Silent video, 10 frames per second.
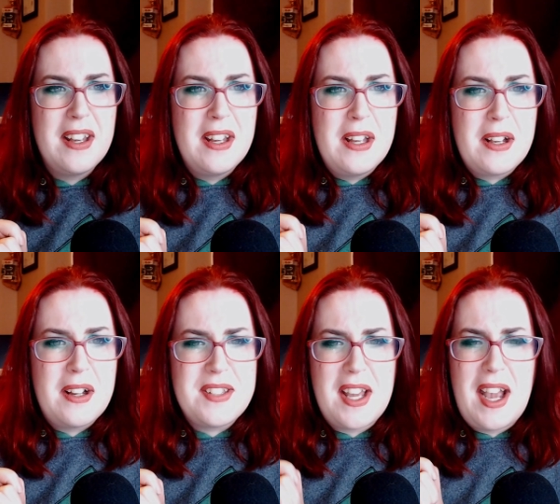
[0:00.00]

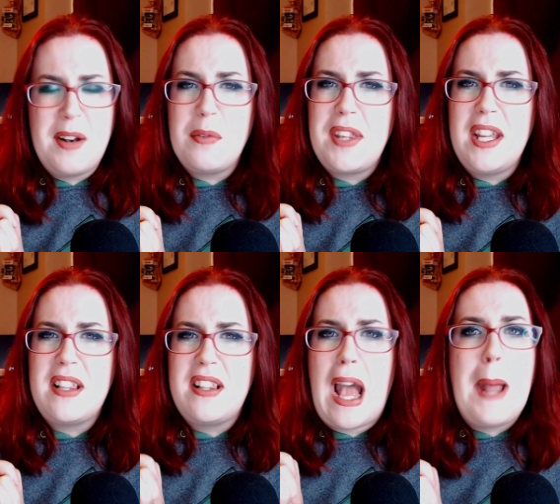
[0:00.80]
Because I don't
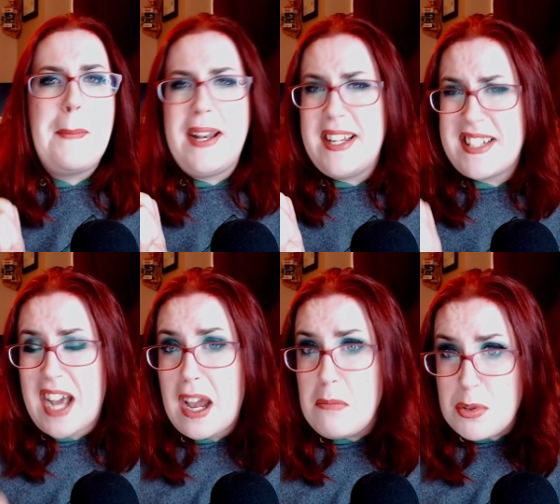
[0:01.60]
think that many
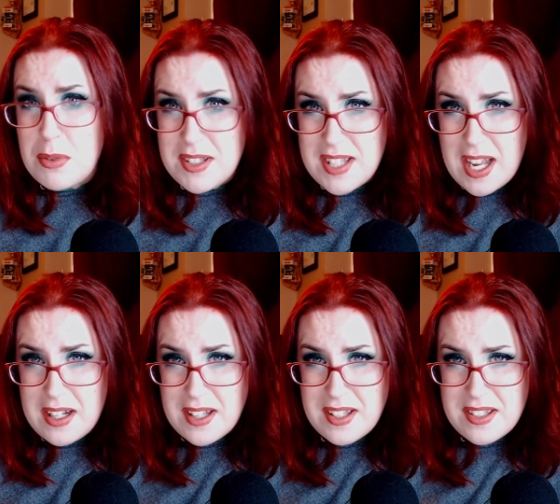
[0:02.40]
times was that
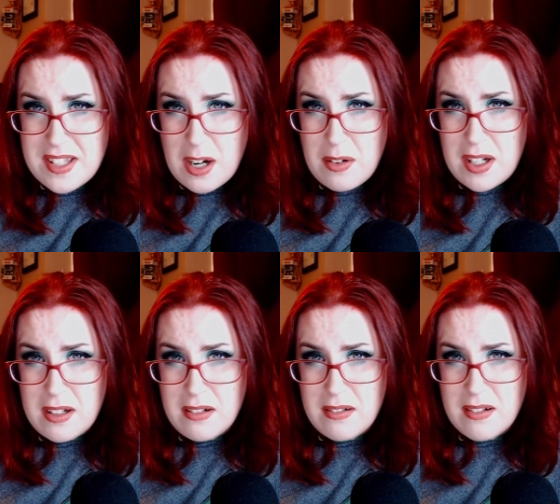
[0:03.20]
necessary.
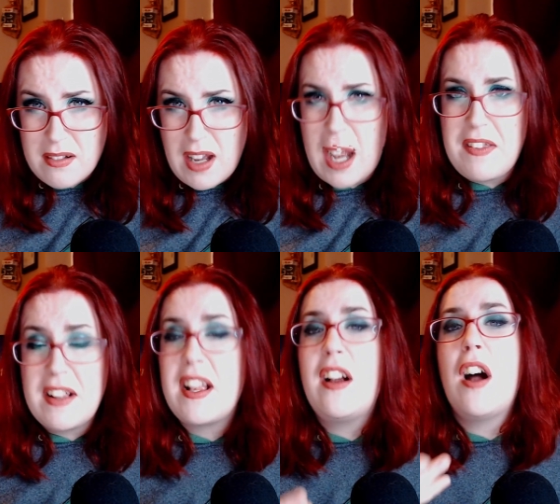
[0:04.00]
I think
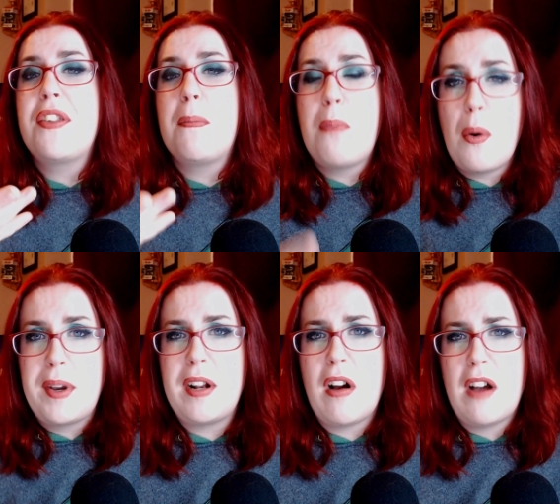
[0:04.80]
they got the
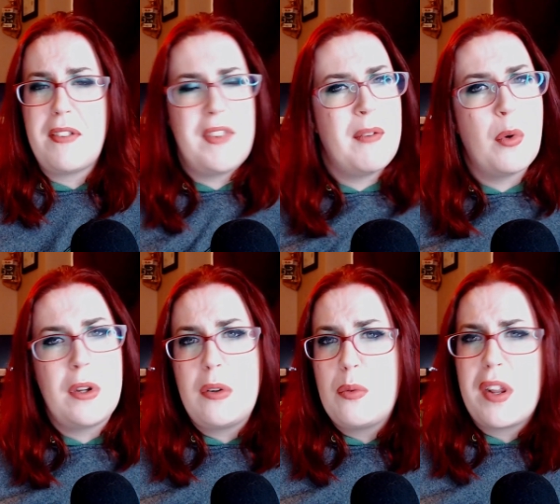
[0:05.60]
point off if they've
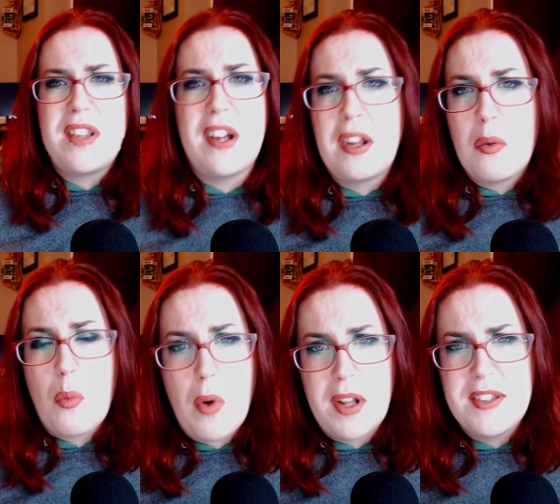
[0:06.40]
only would have done it
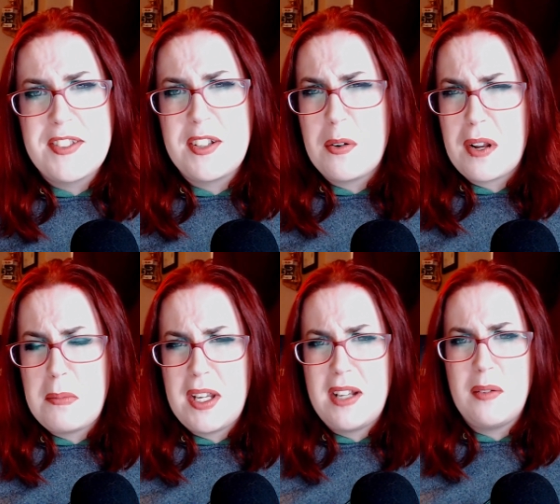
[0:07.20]
once. You know what I
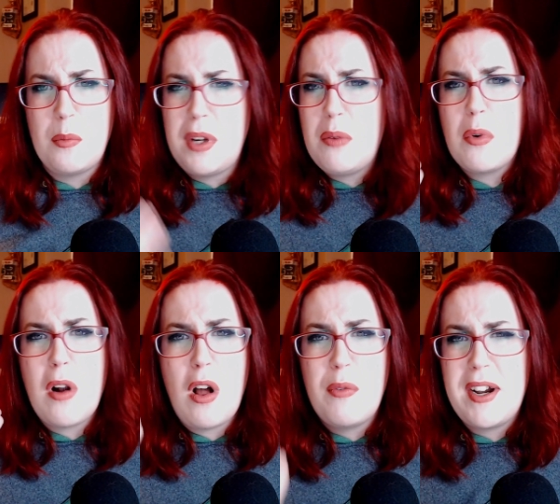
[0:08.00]
mean? We were
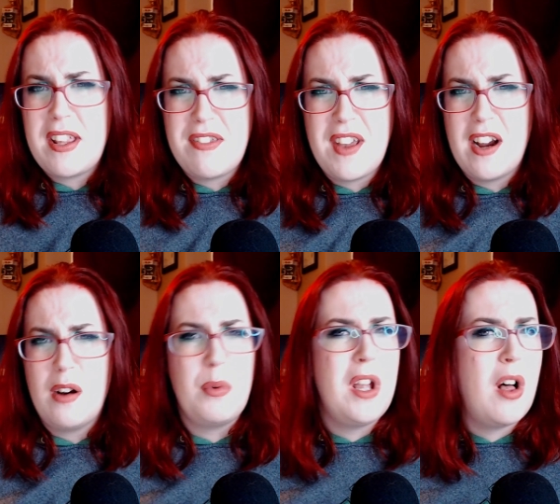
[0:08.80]
already there.
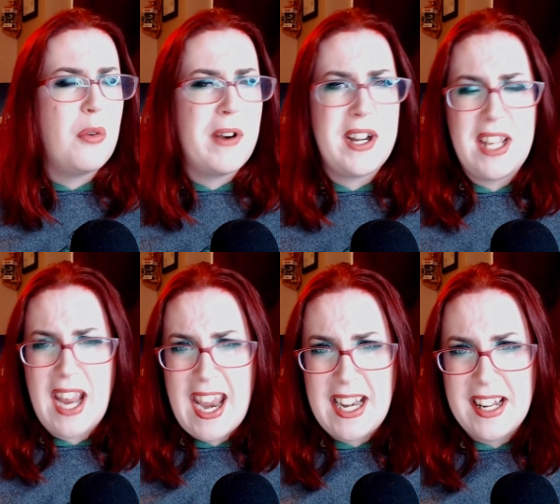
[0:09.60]
We already
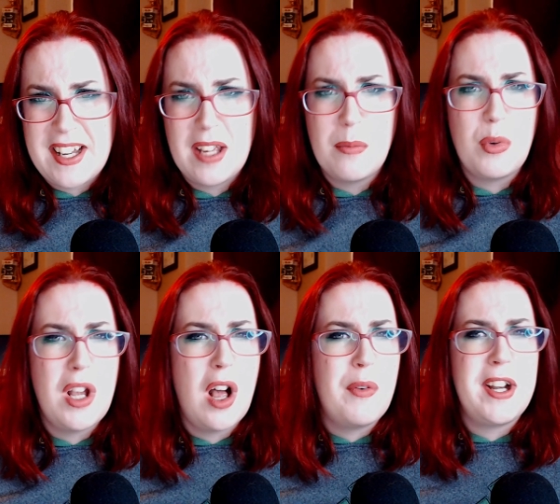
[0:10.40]
hated him. We
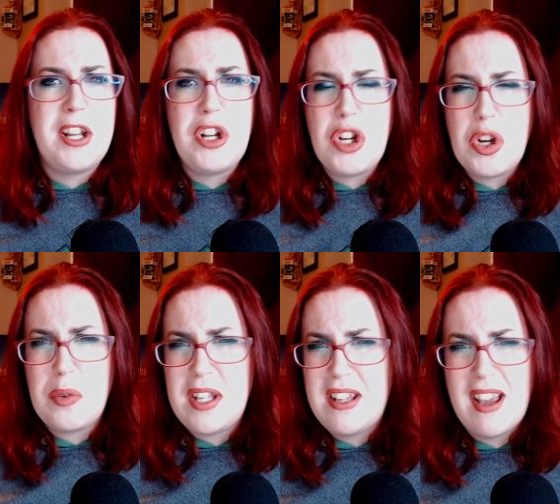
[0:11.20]
already knew
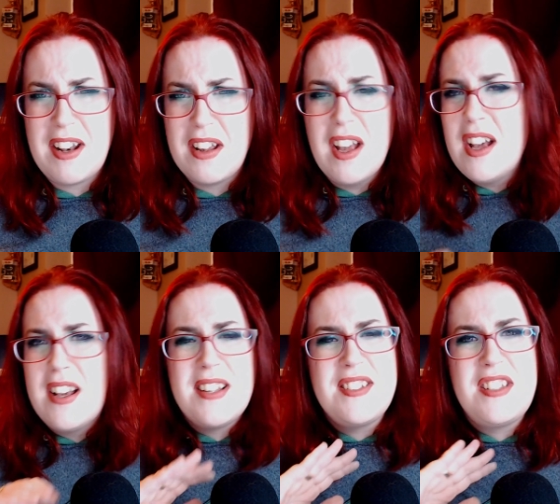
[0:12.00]
he had
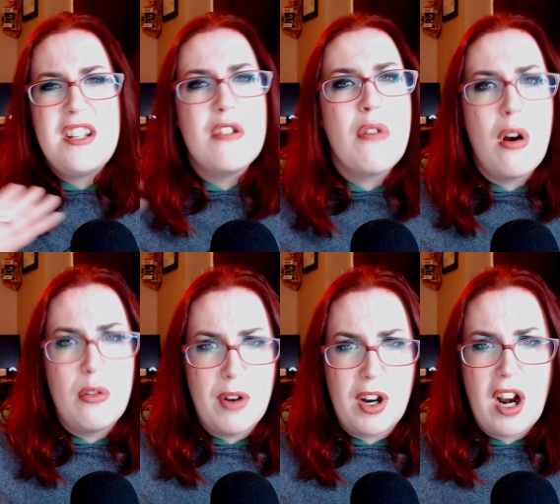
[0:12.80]
zero
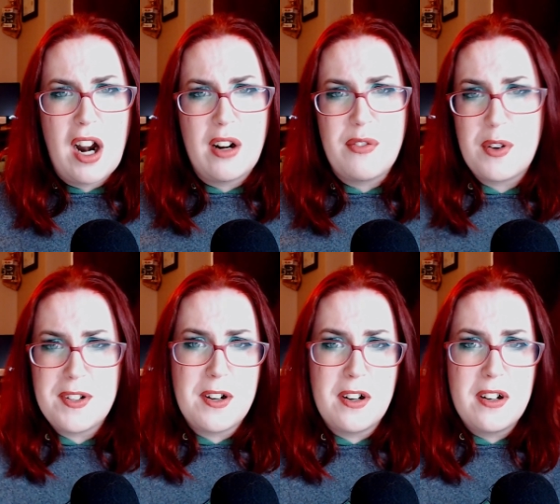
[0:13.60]
regard for her.